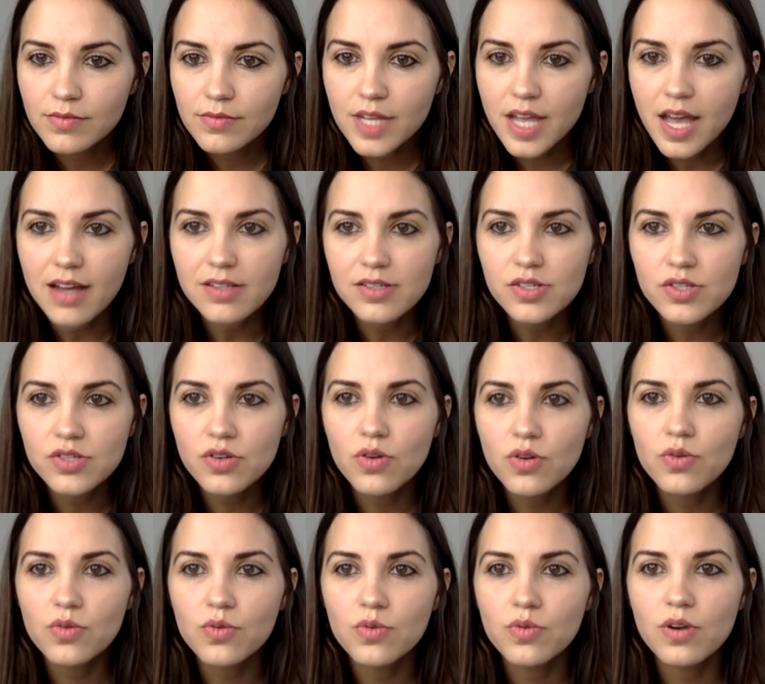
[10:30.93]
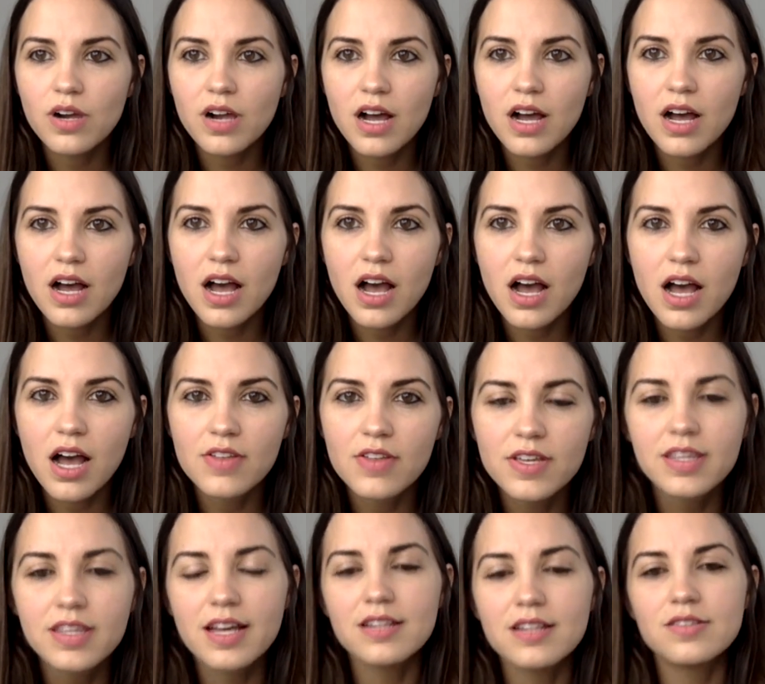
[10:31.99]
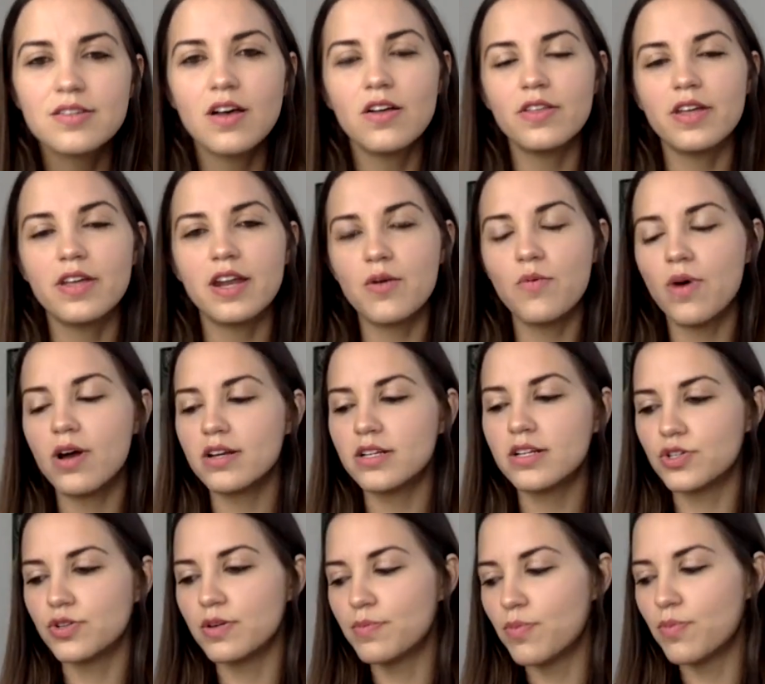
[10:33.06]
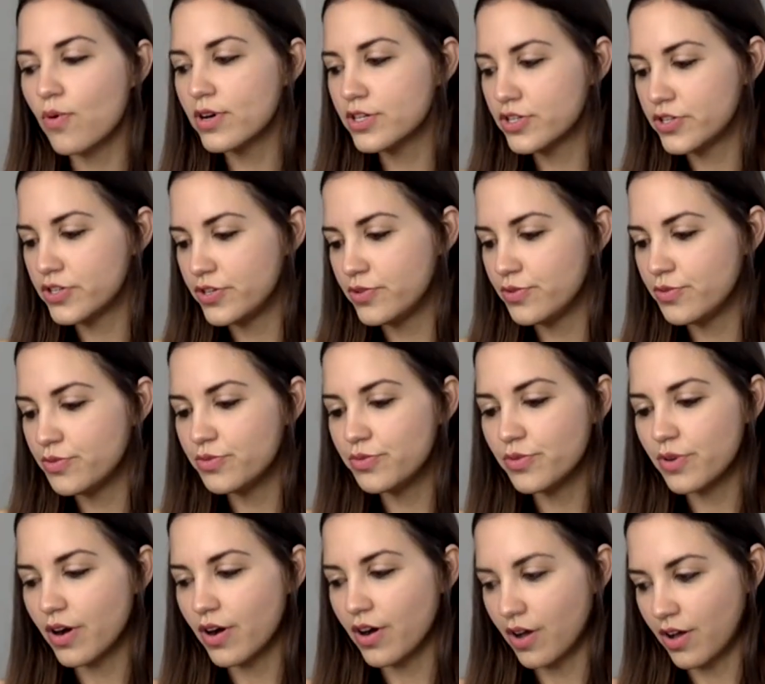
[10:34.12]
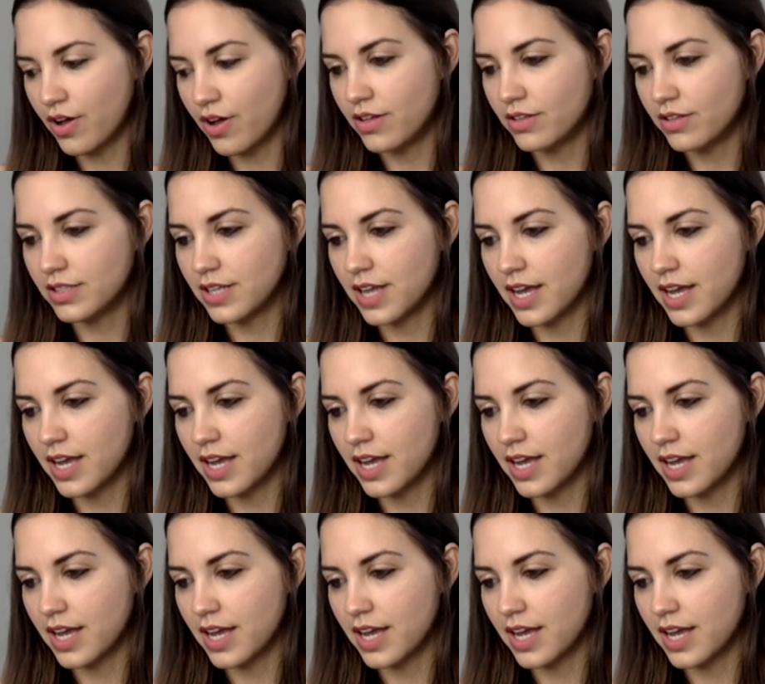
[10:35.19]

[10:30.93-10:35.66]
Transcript: Yeah, so I think that's all that I wanted to report to you all.